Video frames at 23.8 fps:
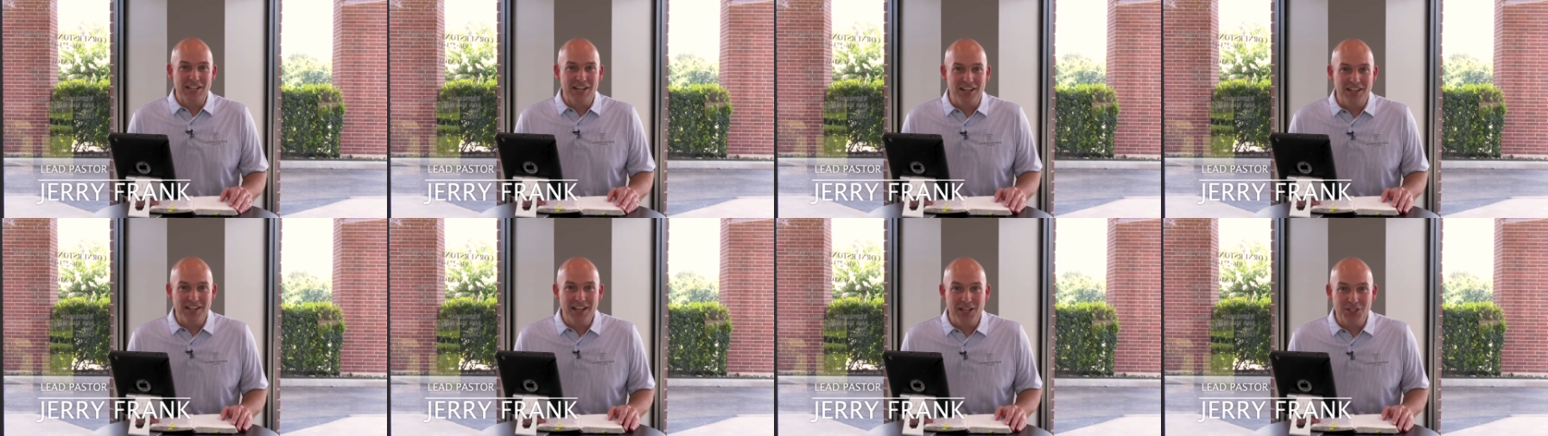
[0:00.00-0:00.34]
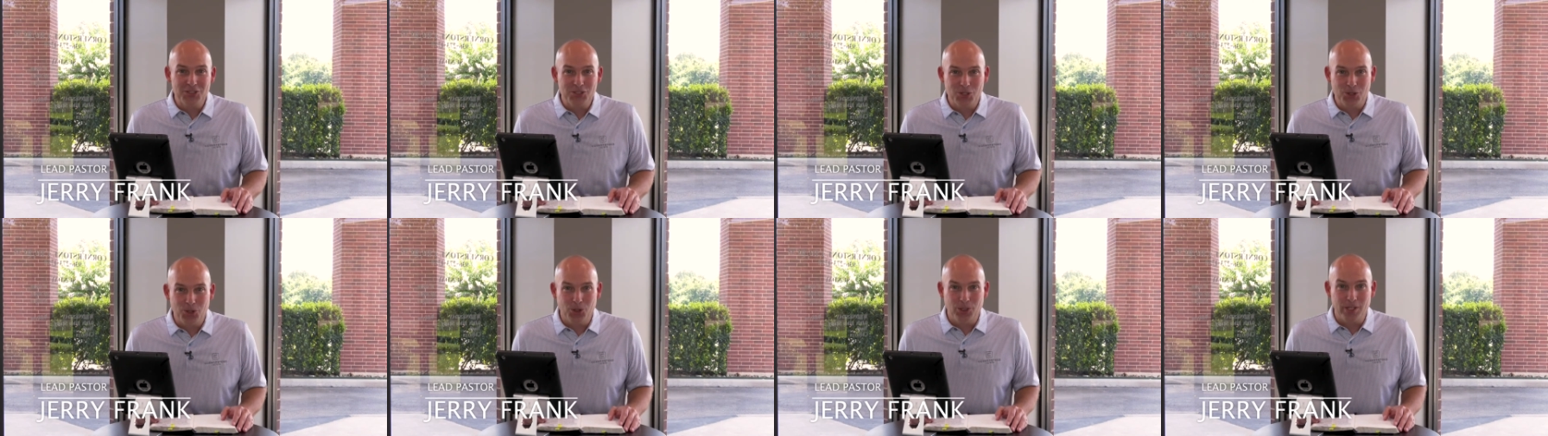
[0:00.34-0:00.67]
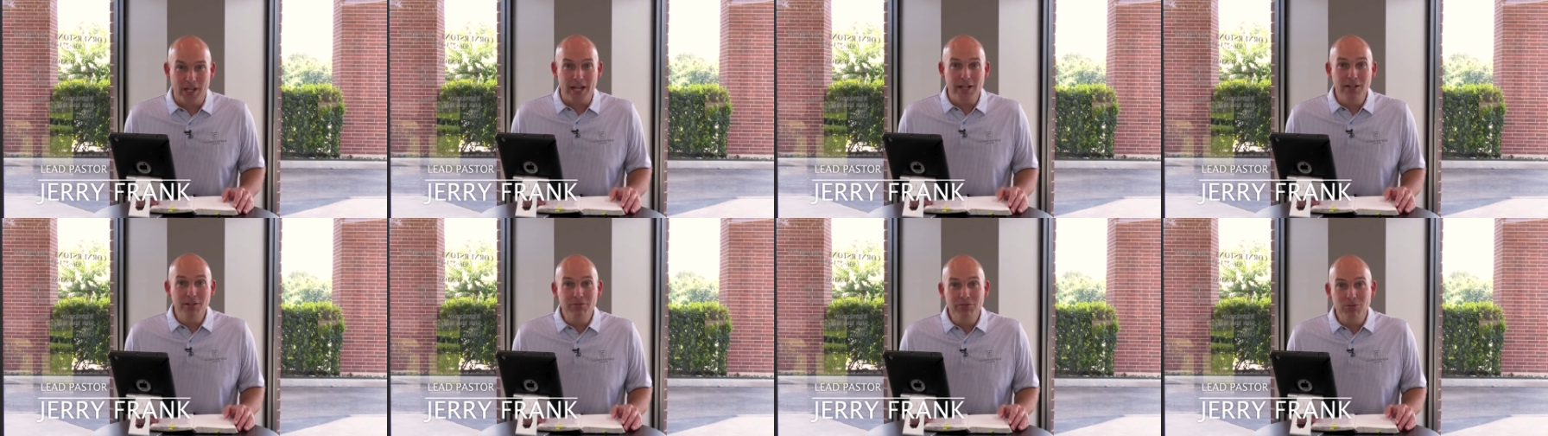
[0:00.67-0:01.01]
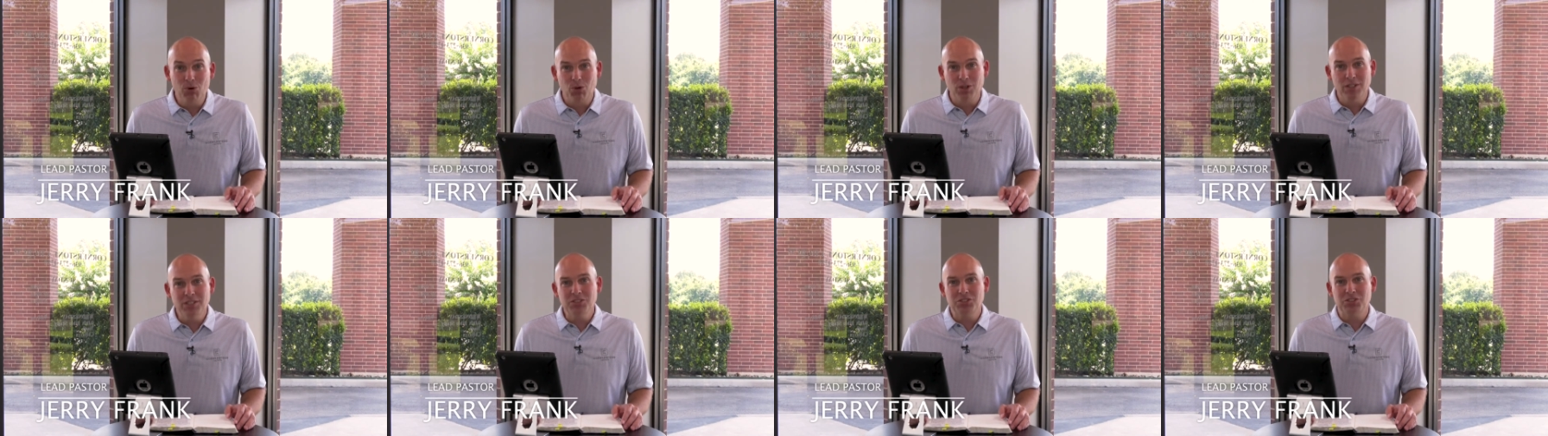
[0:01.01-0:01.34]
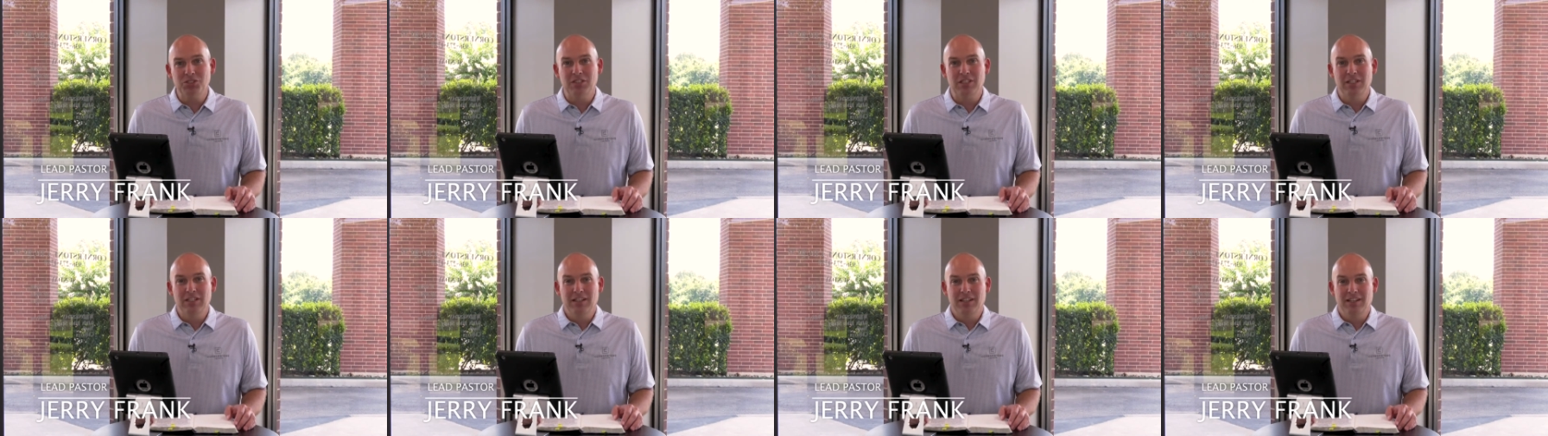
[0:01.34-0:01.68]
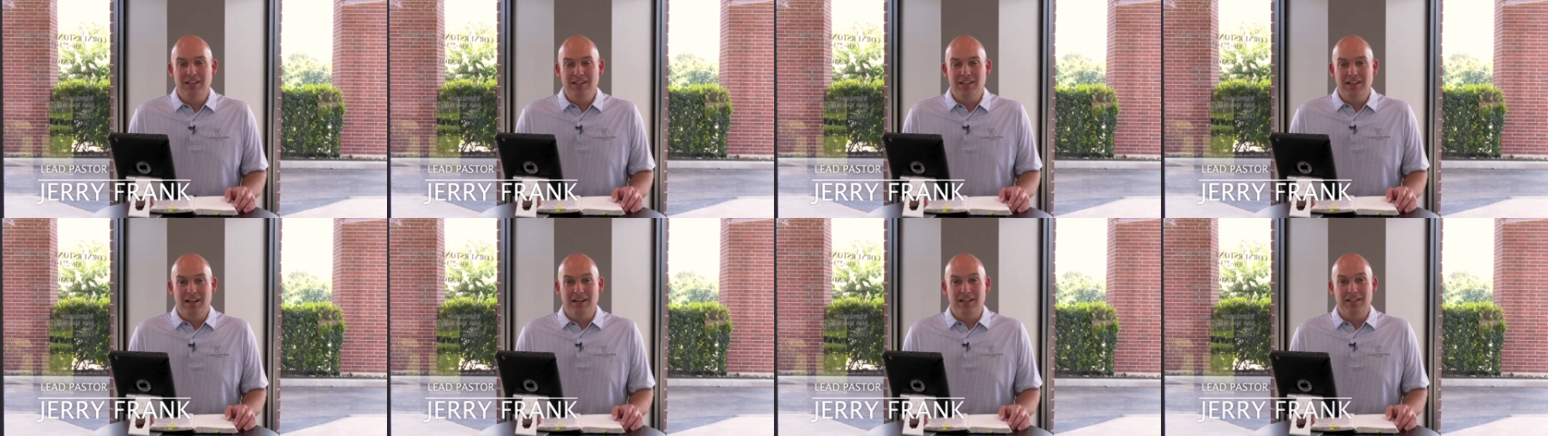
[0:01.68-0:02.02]
God has created for us.
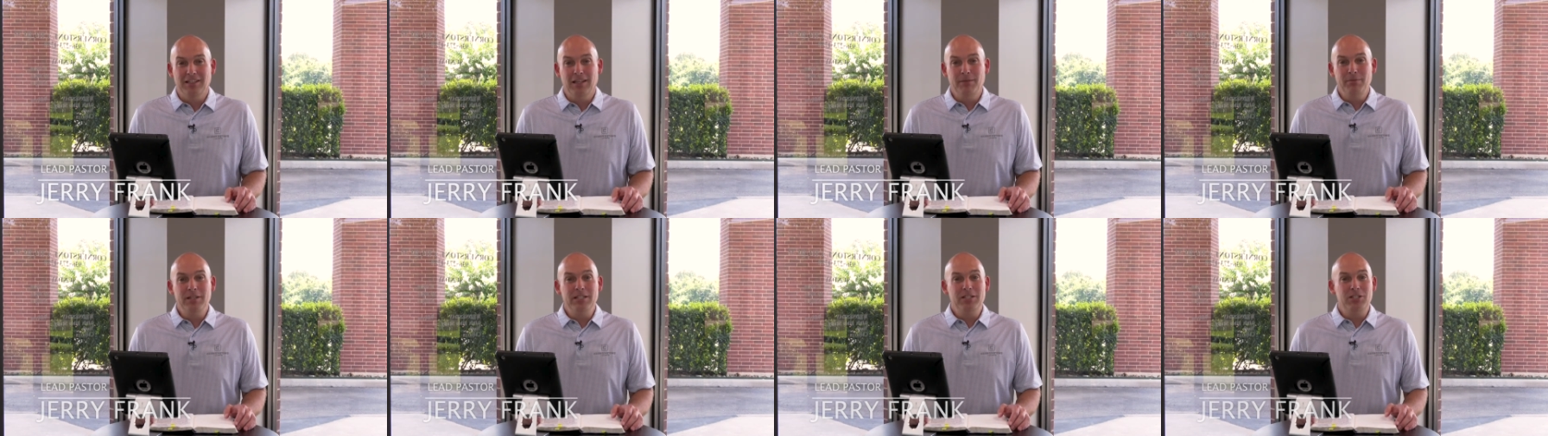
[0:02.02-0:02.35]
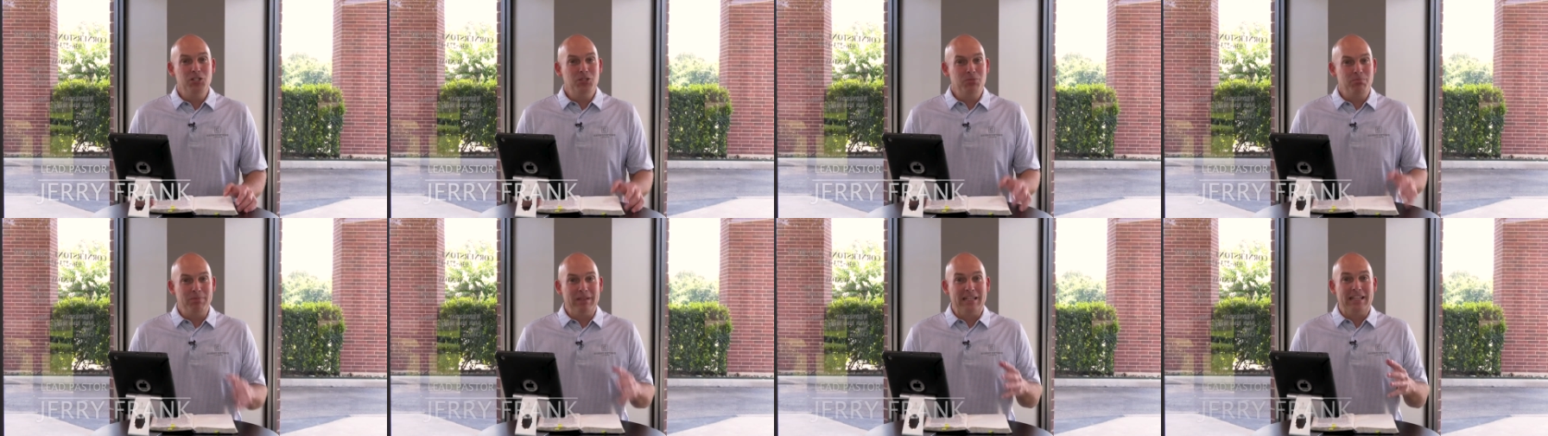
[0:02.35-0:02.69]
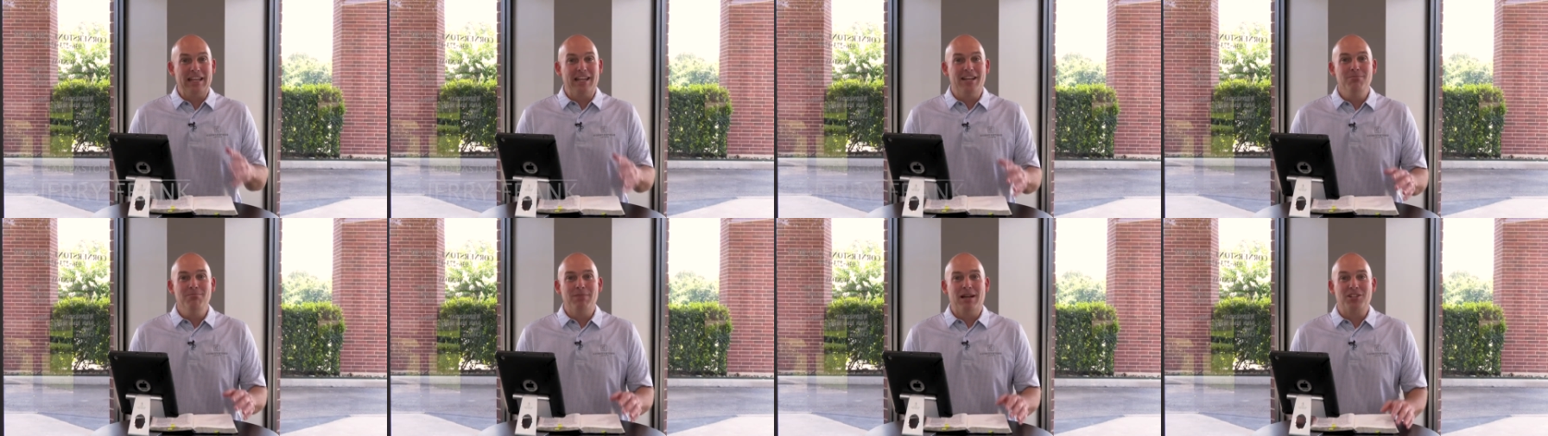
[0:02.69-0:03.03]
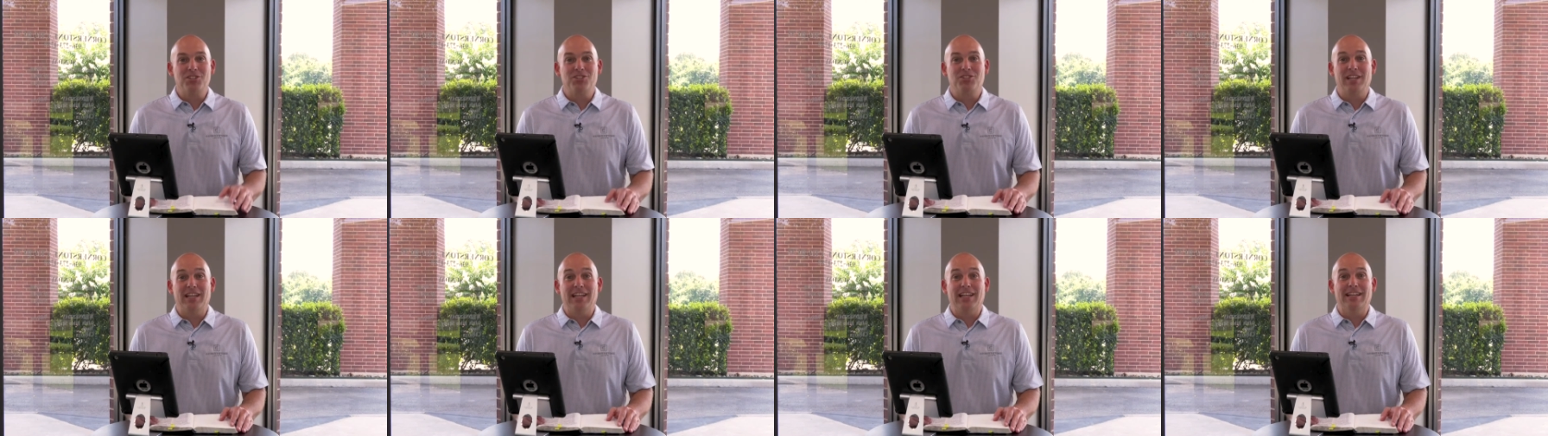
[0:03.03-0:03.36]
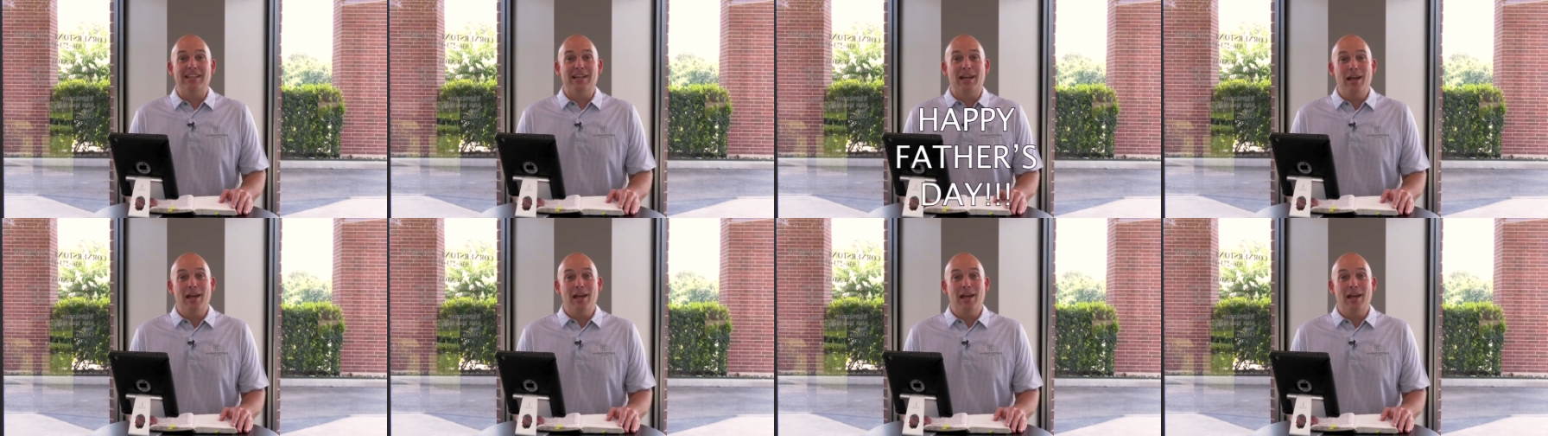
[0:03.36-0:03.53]
Uh, let me just begin by saying